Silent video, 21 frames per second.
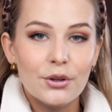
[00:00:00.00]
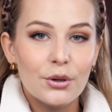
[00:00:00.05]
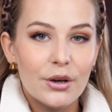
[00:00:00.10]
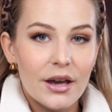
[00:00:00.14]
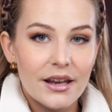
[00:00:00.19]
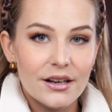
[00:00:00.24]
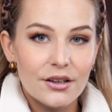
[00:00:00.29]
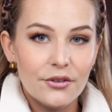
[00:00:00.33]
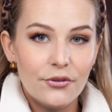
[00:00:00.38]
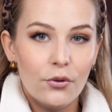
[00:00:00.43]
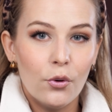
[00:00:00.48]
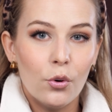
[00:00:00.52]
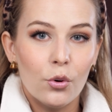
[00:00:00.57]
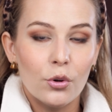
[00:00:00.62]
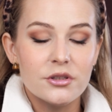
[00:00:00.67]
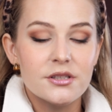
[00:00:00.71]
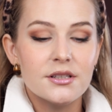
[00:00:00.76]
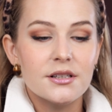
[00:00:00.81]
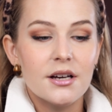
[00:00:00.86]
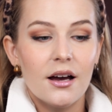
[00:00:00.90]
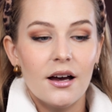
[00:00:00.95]
you can
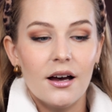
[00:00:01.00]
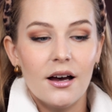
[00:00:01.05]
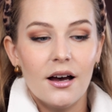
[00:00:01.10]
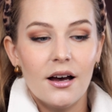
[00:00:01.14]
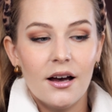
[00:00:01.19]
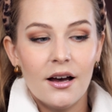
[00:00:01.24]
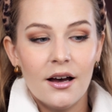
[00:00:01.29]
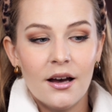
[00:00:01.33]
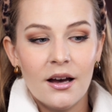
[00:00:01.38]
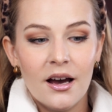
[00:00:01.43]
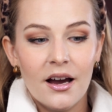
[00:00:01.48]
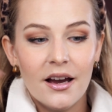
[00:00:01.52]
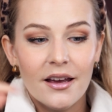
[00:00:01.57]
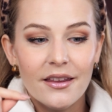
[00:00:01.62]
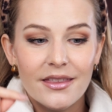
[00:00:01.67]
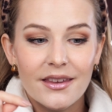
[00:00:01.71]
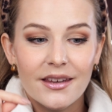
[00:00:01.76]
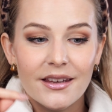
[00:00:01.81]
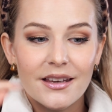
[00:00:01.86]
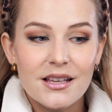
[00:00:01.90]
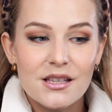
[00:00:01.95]
afford, I
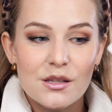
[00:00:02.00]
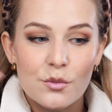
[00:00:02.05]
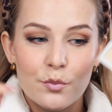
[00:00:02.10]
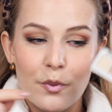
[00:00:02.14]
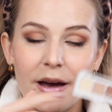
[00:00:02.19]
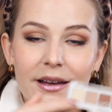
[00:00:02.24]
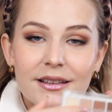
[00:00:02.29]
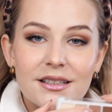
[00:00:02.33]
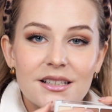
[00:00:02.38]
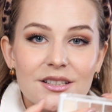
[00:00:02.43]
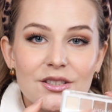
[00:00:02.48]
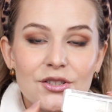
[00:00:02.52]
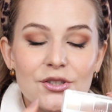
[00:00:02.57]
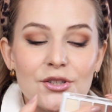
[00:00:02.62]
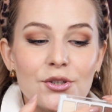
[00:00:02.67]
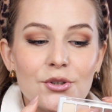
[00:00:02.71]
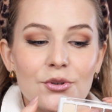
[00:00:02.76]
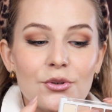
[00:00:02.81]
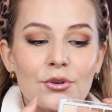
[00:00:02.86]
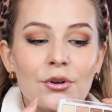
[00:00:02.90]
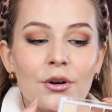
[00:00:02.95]
think it's better
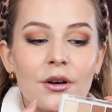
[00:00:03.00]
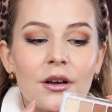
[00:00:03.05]
to